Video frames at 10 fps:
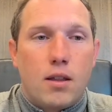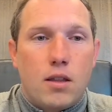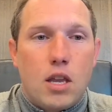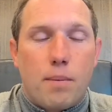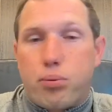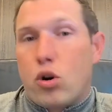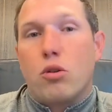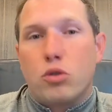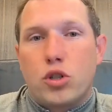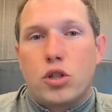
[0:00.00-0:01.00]
the
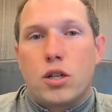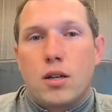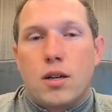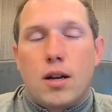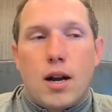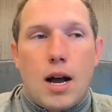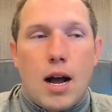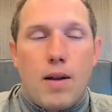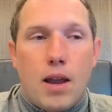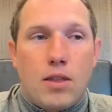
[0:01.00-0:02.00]
approach.
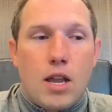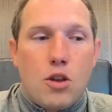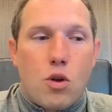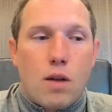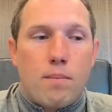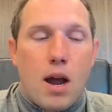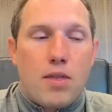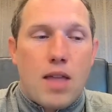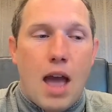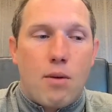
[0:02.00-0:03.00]
And then you
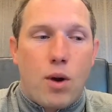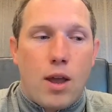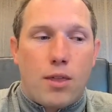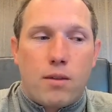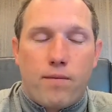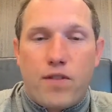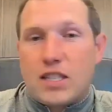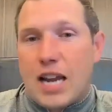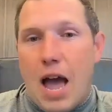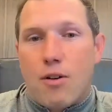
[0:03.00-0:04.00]
combine that with
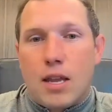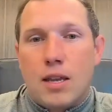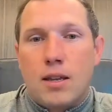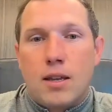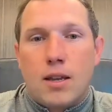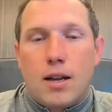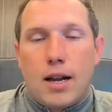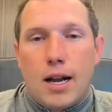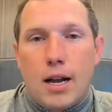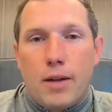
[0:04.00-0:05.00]
physicality.
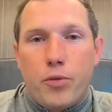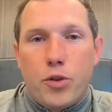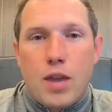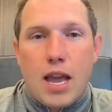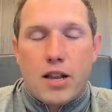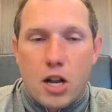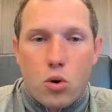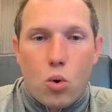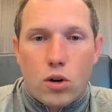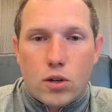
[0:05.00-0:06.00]
You can't cut
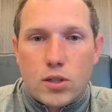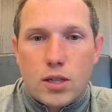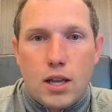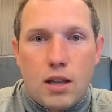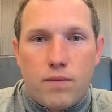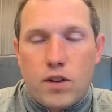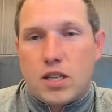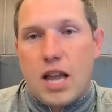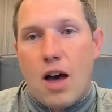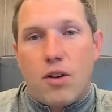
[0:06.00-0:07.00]
corners in
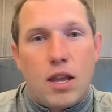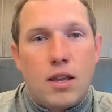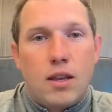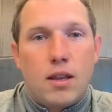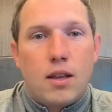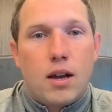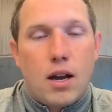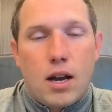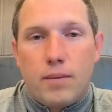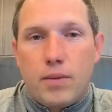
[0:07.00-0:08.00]
physicality.
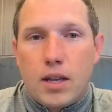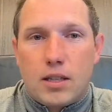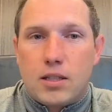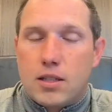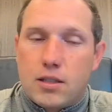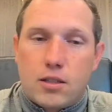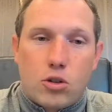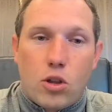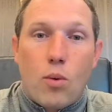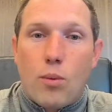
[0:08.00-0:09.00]
There's
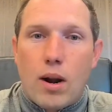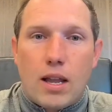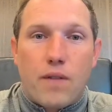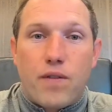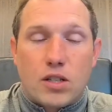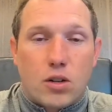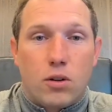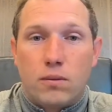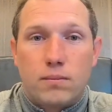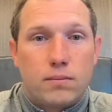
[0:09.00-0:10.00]
only one way to get
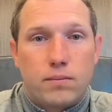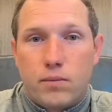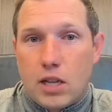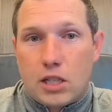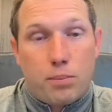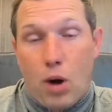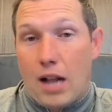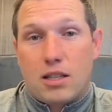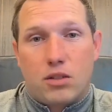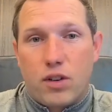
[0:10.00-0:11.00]
physical, and that's to
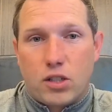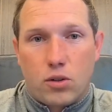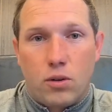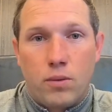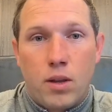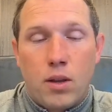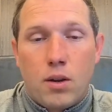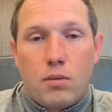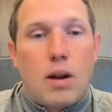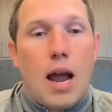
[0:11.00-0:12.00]
practice physical,
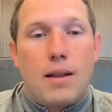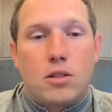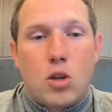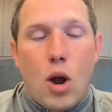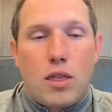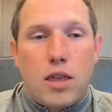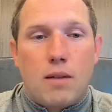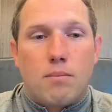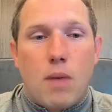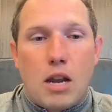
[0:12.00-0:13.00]
right? So I
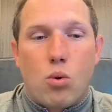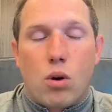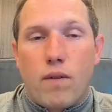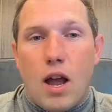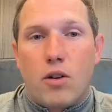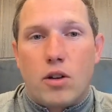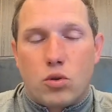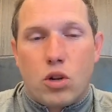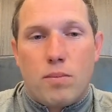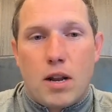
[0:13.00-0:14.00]
think Mike Norvell has
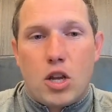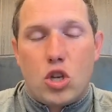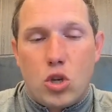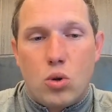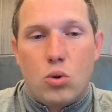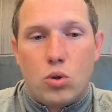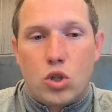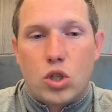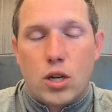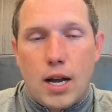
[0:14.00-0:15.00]
really been a
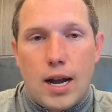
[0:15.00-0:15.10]
huge,